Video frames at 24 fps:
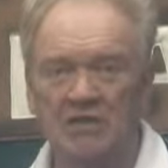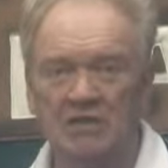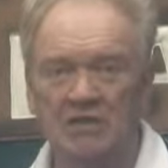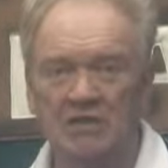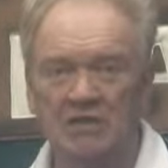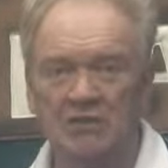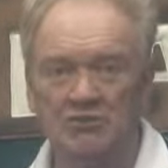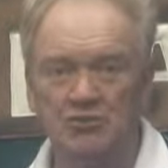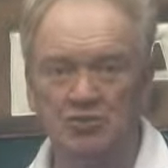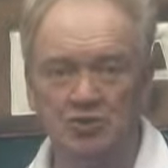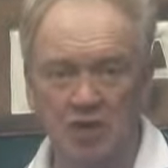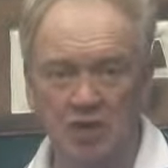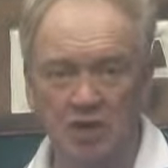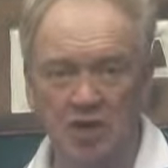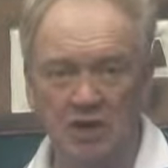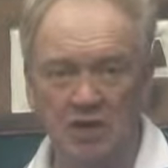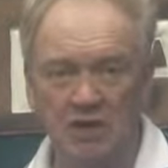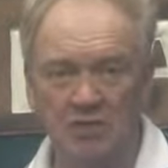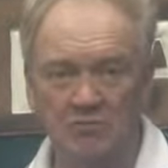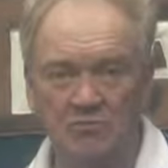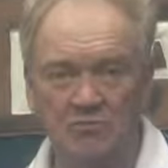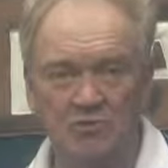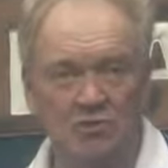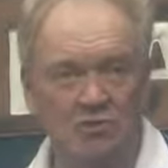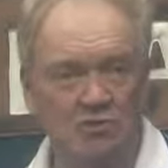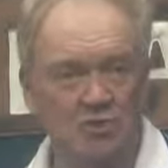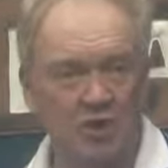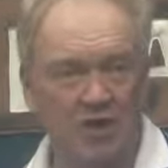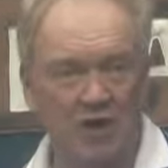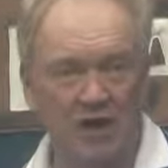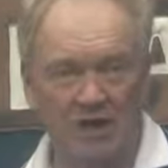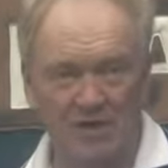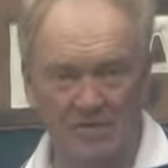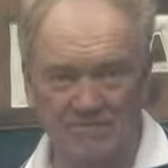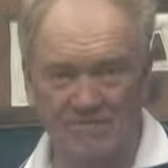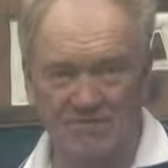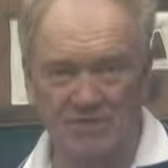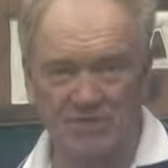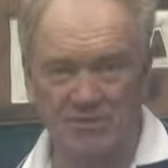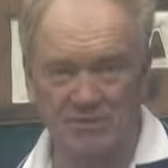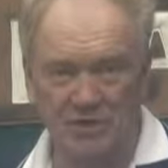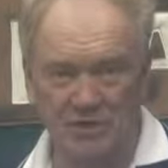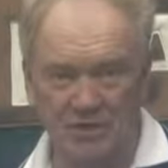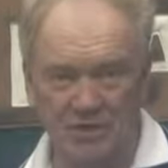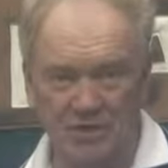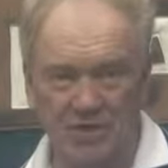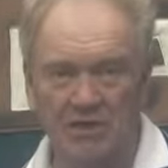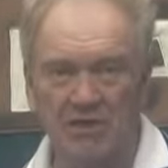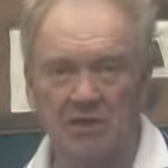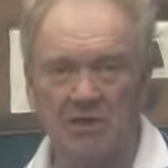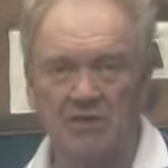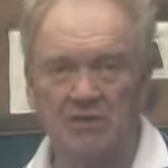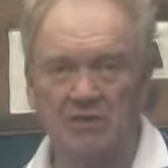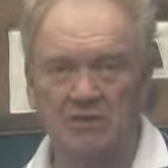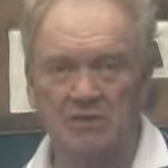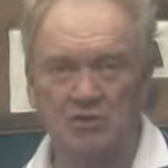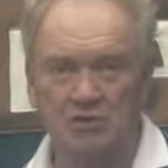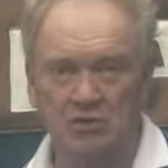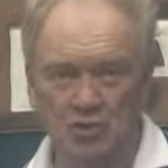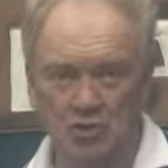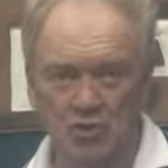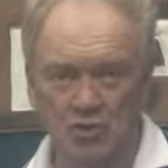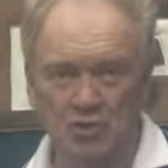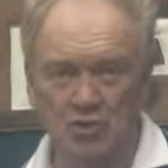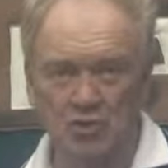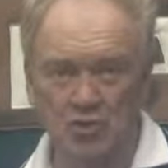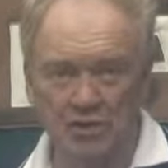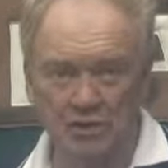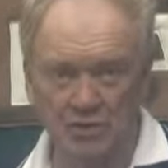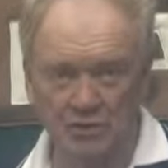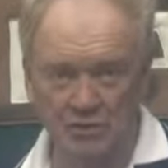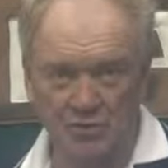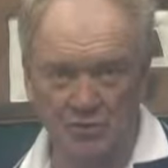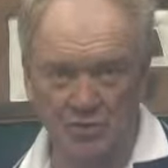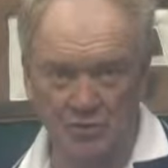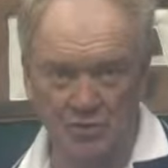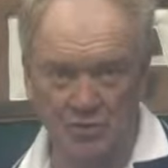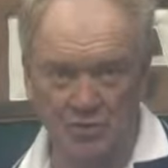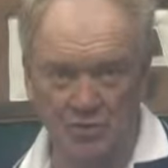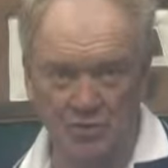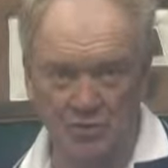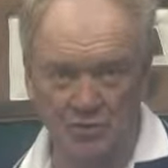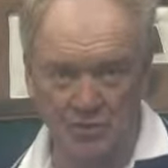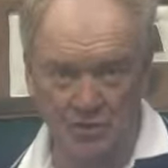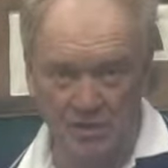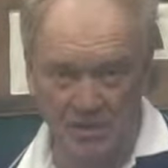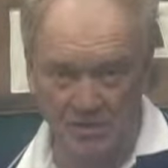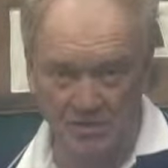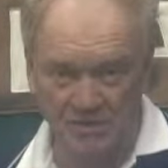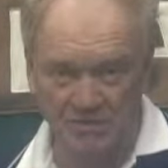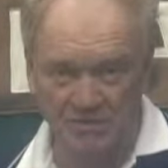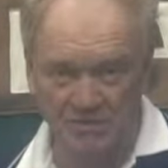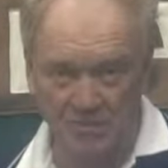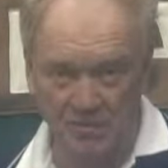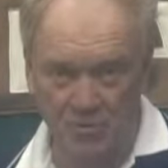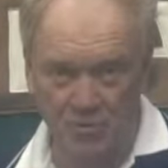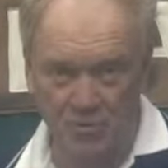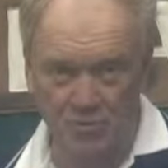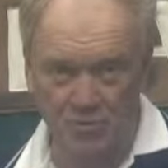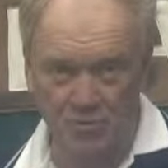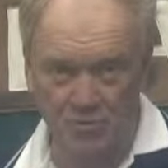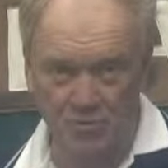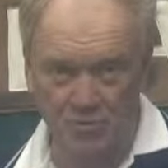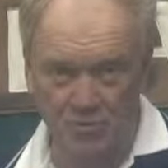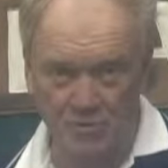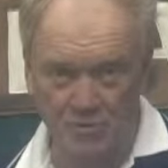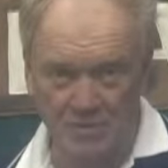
that John was obviously so well known and loved for,